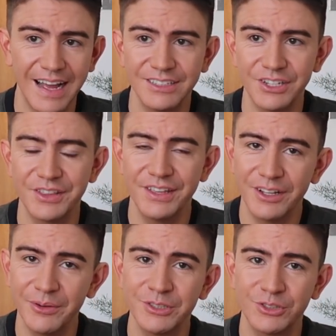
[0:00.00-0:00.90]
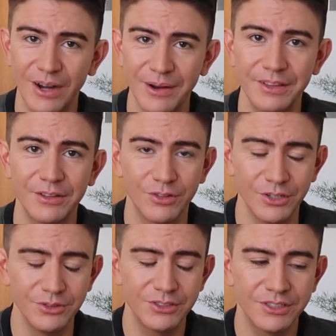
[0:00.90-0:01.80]
And I think I was drowning the
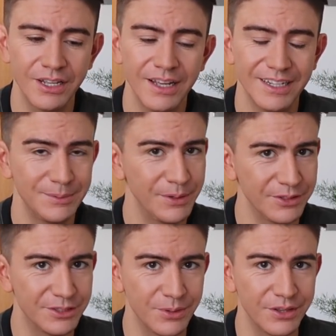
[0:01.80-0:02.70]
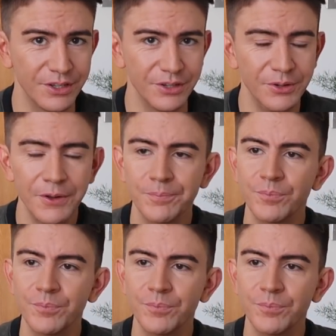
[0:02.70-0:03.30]
roots, to be honest with you.